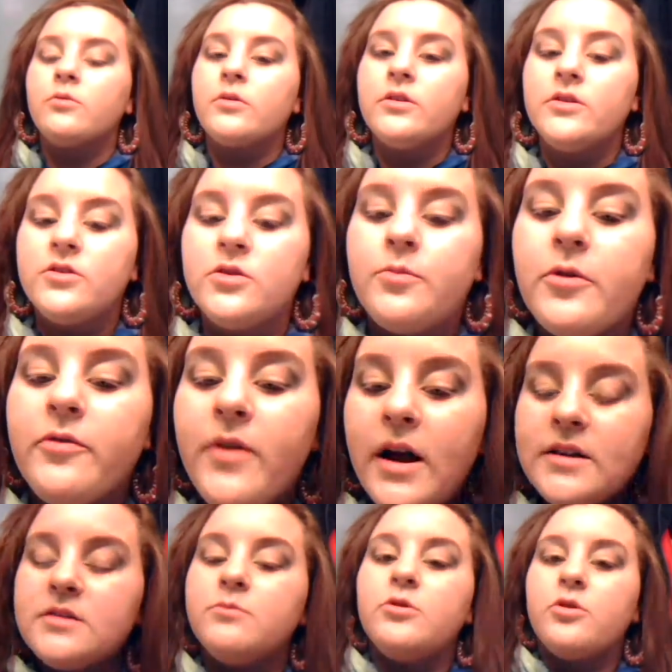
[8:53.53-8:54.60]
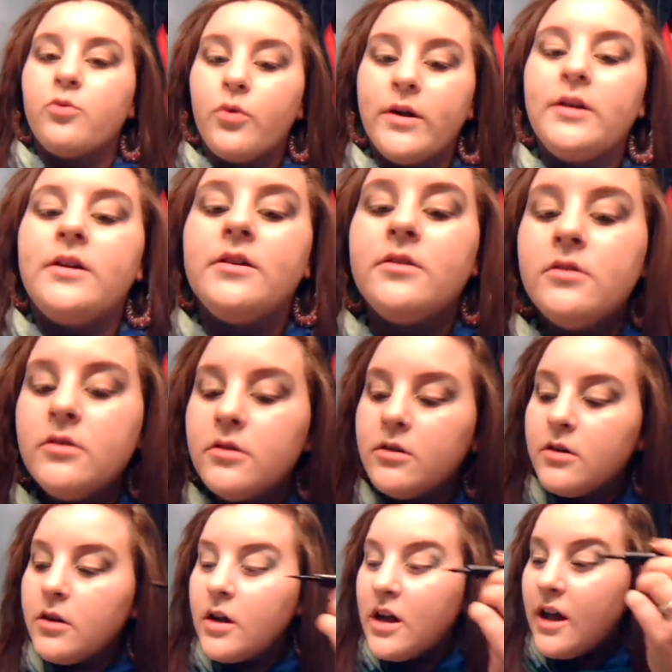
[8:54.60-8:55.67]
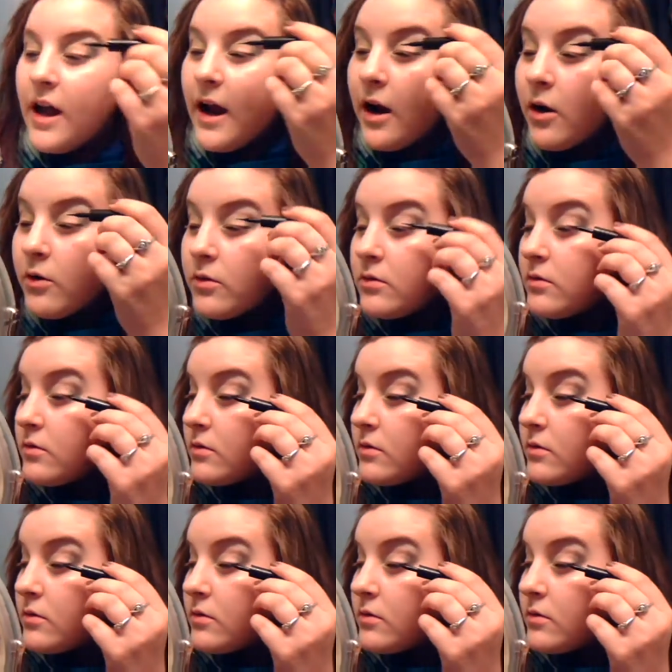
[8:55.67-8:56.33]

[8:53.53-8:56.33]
really super fast, I'm going to wing it out.